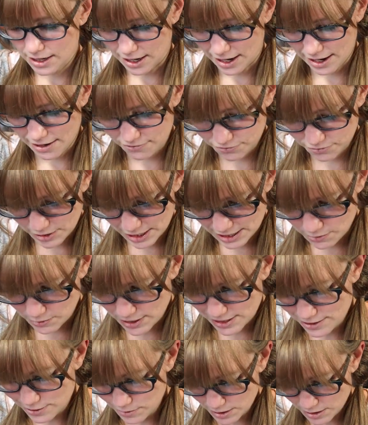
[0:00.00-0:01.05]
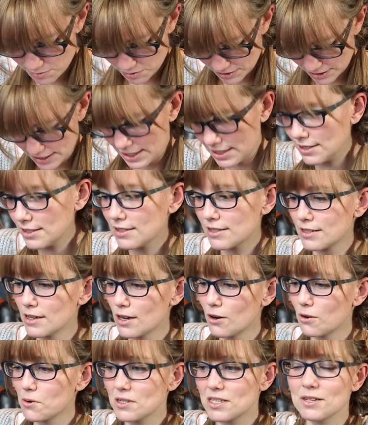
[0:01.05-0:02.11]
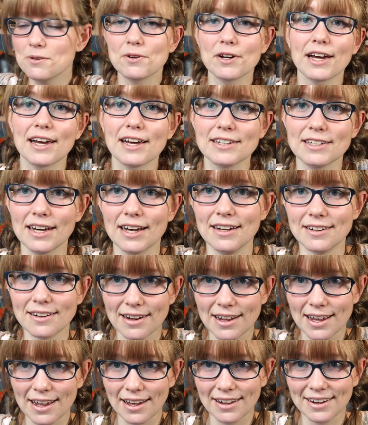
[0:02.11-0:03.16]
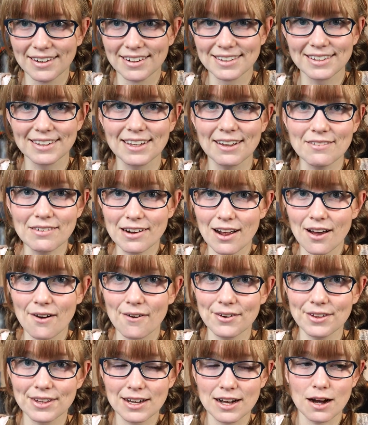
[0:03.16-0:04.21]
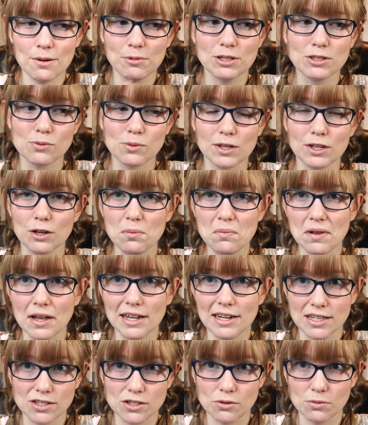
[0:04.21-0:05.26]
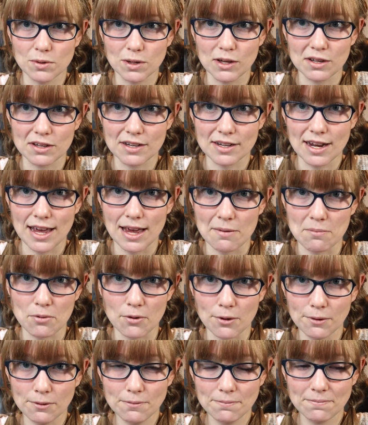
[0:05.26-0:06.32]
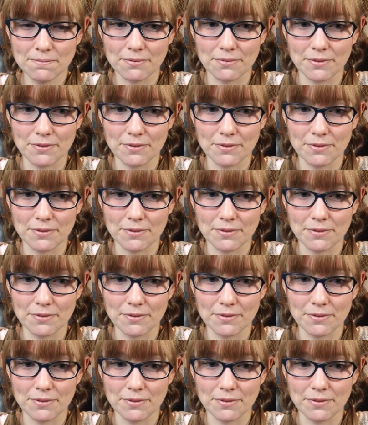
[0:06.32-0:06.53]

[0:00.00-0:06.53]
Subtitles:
I have way too many plans. We'll see what I get done. And let me know in the comments what you're planning to read in April.